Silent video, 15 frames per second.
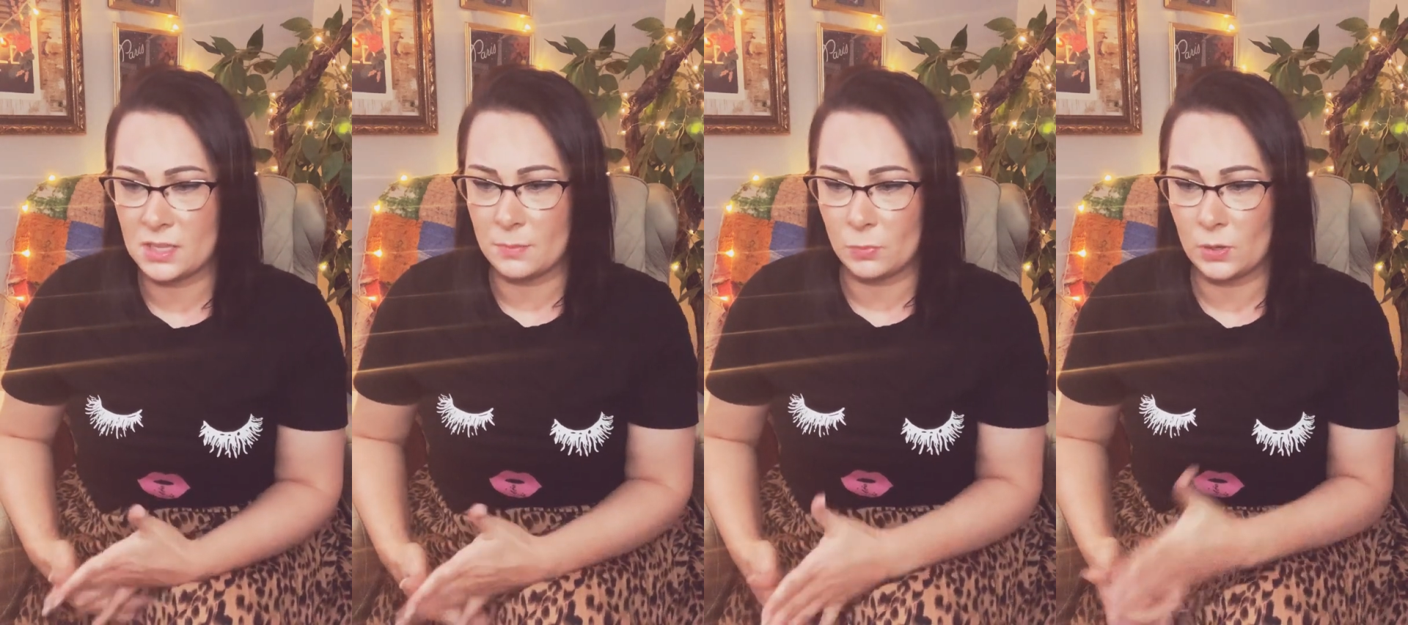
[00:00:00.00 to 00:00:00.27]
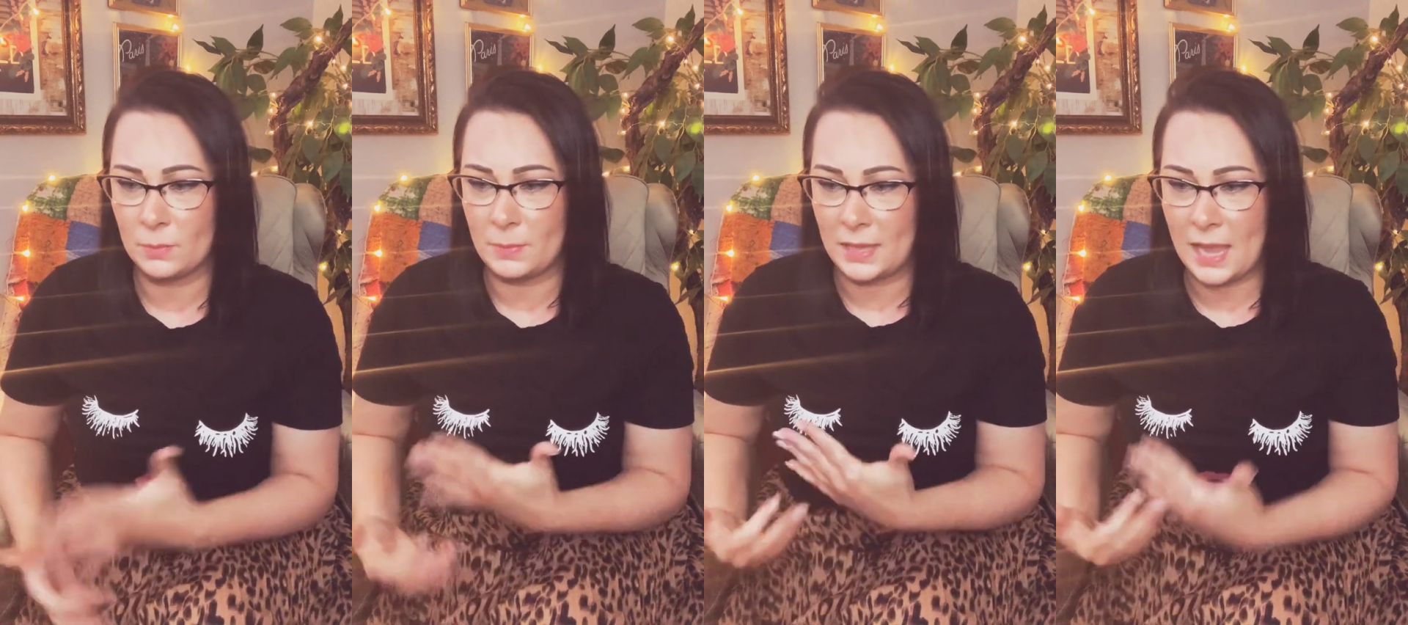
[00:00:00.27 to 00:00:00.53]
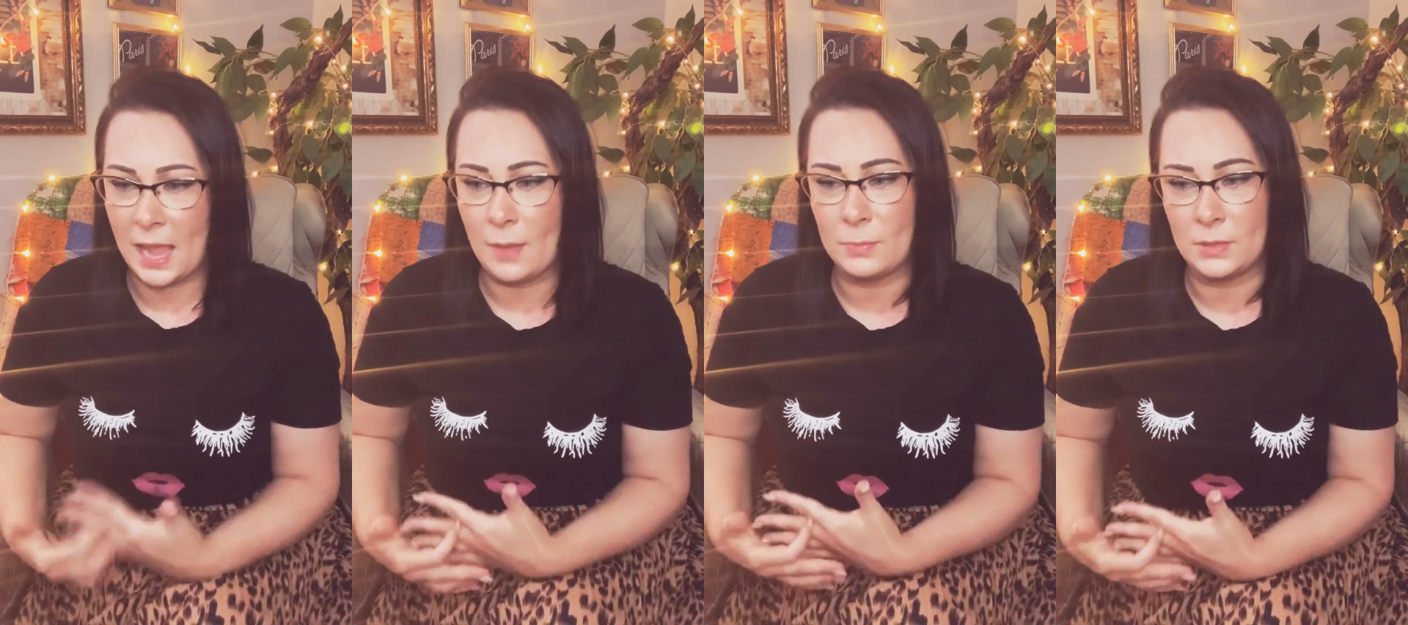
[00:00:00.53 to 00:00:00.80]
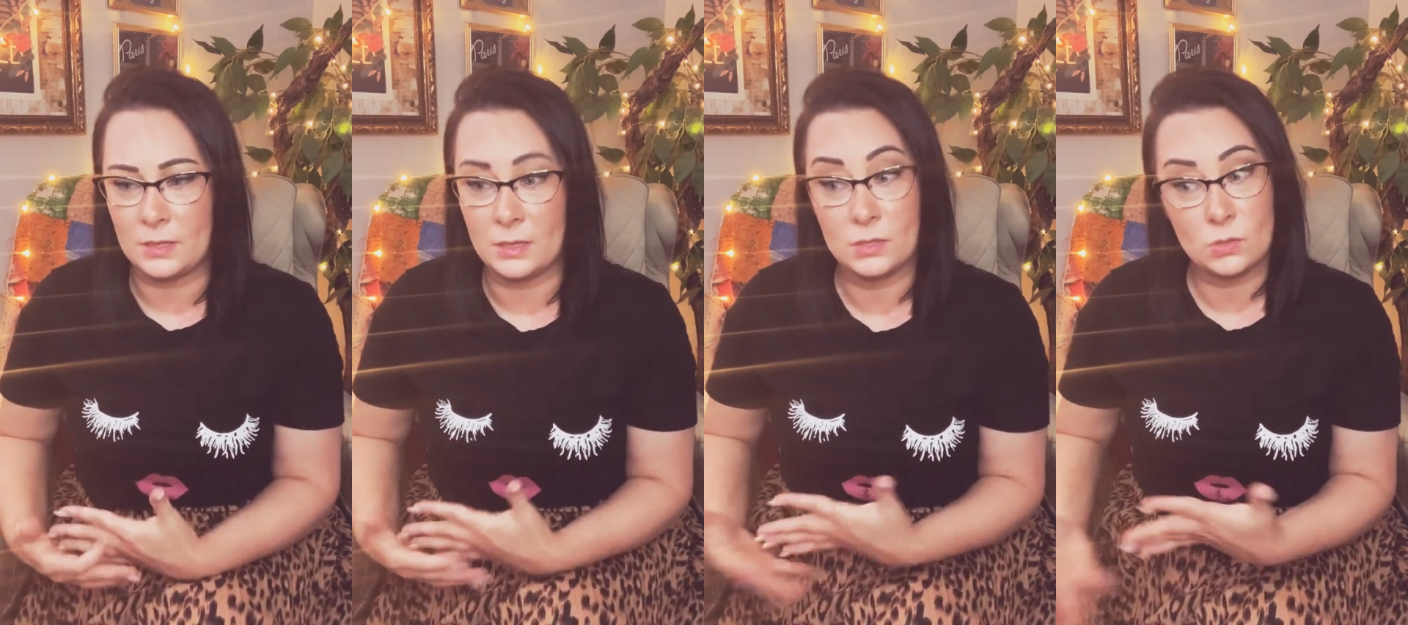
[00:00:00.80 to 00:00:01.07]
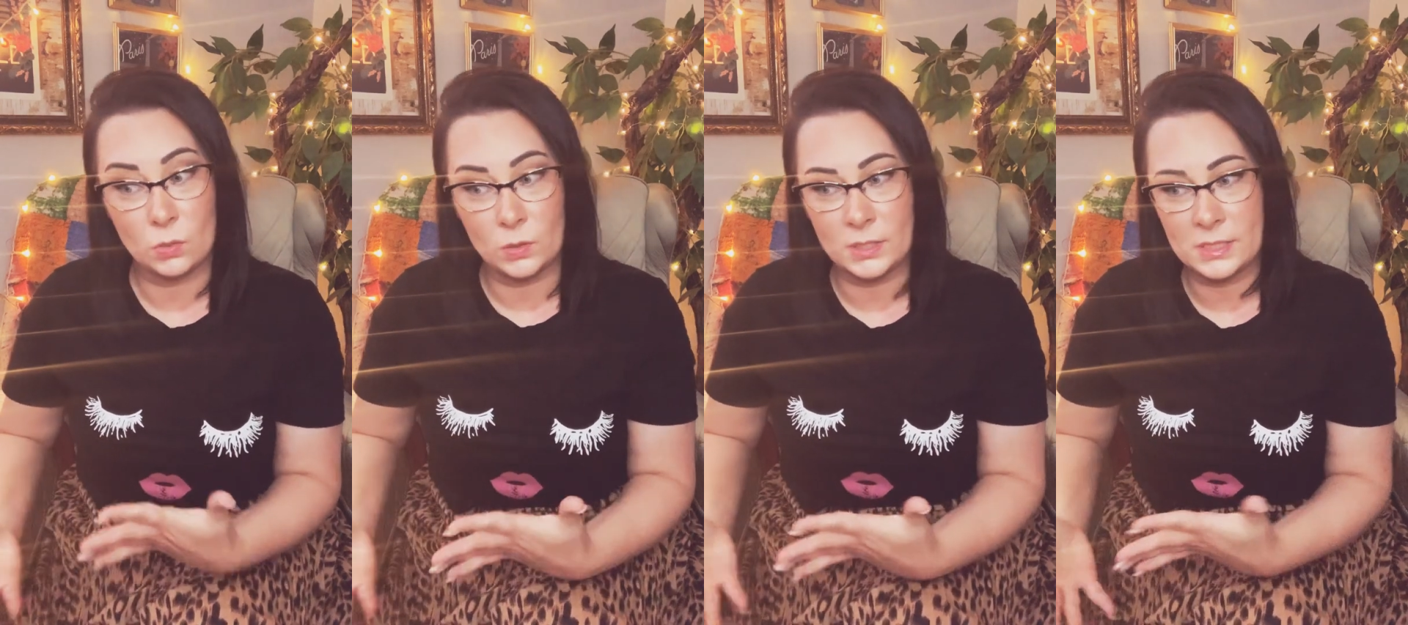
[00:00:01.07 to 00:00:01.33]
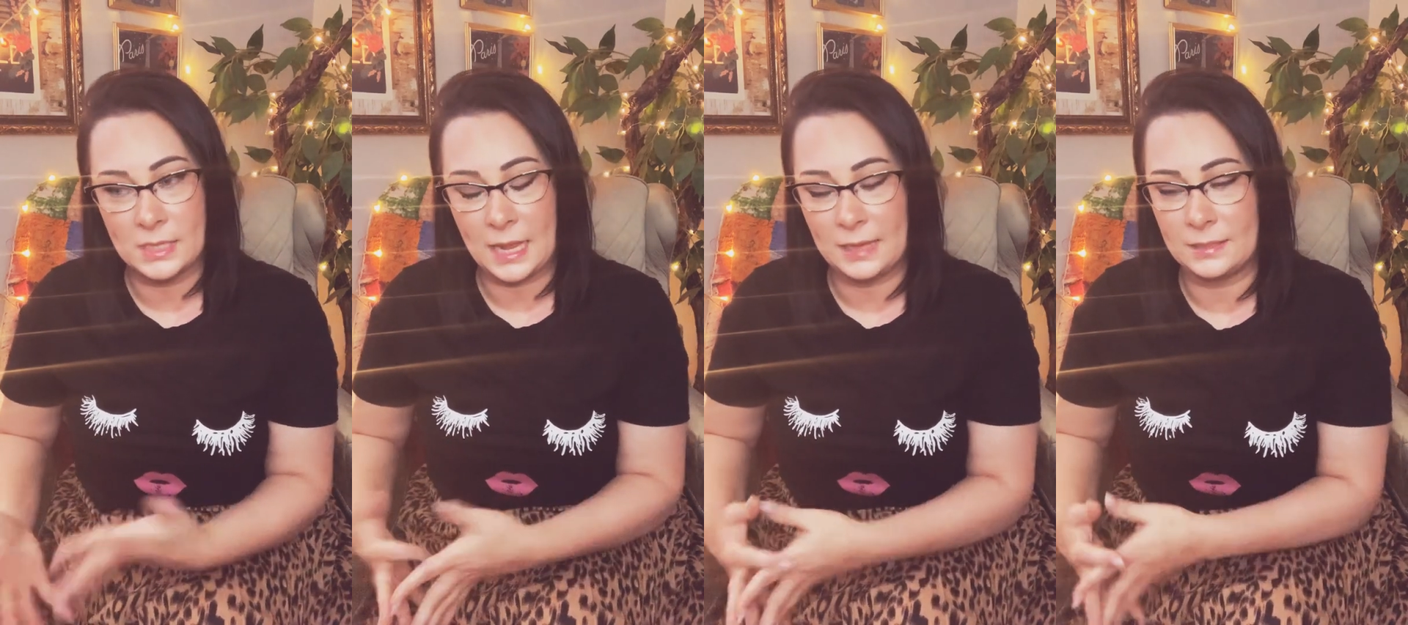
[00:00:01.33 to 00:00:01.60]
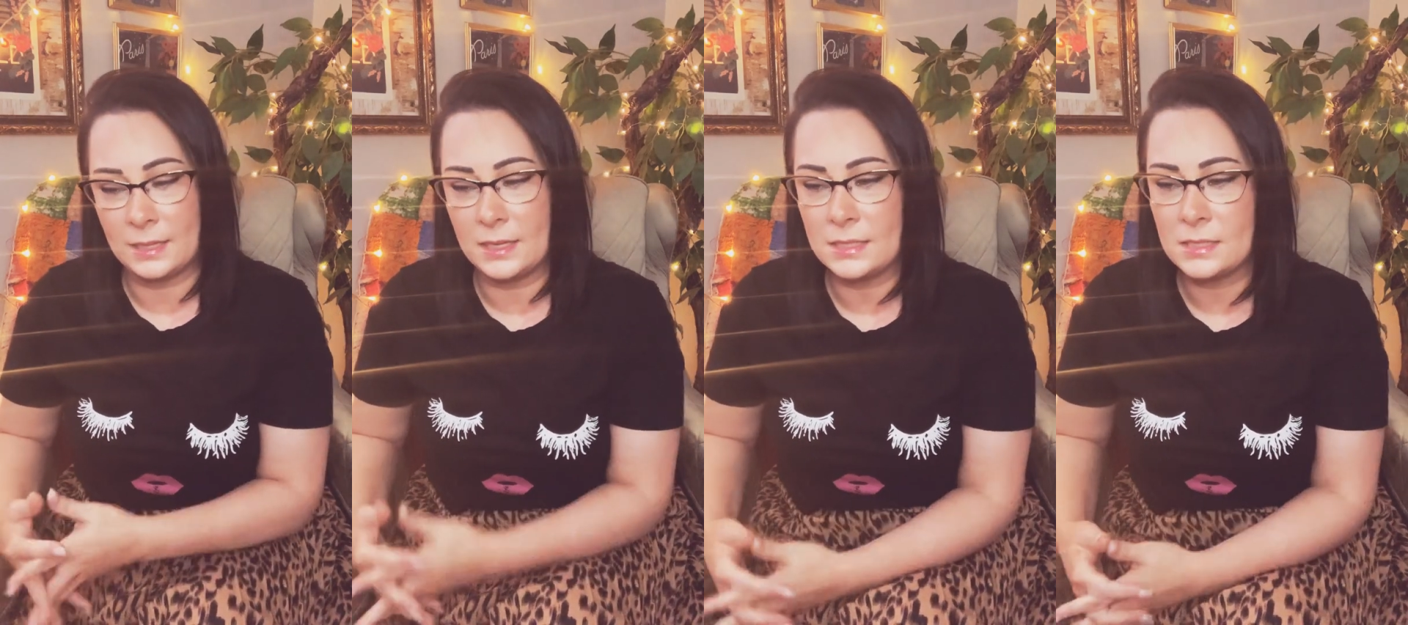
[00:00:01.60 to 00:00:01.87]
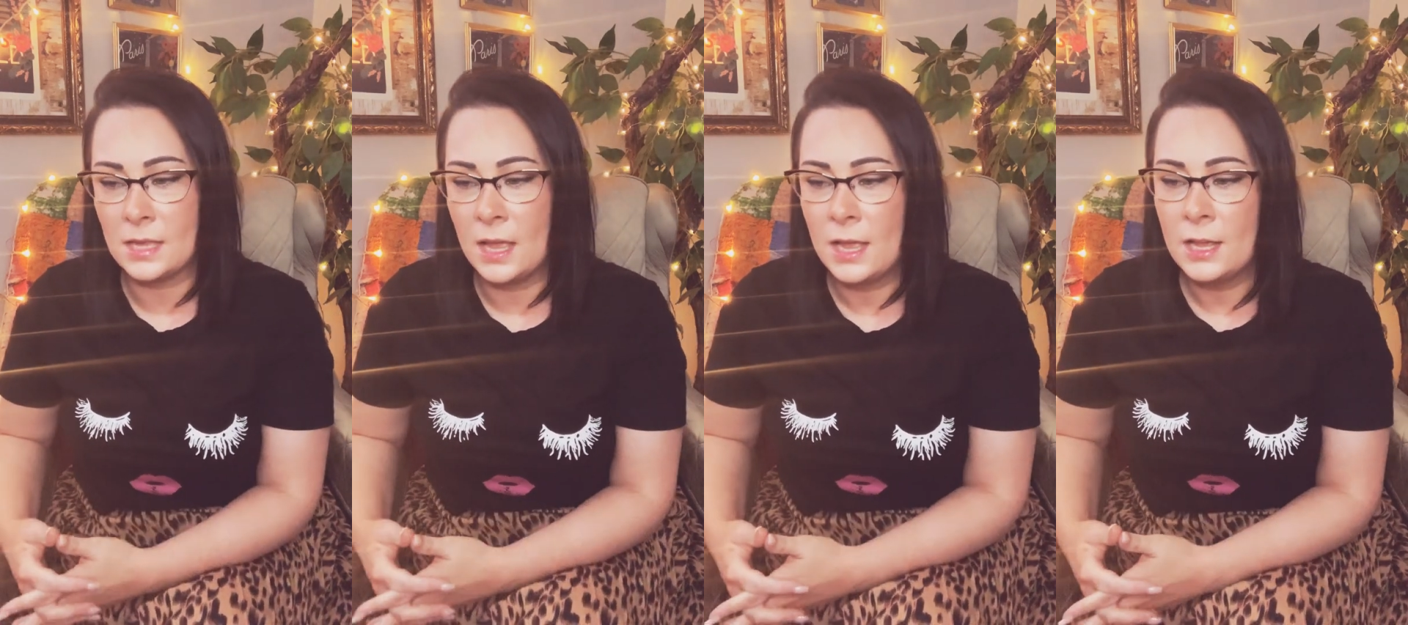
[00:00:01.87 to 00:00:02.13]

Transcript: that bring me happiness or sadness.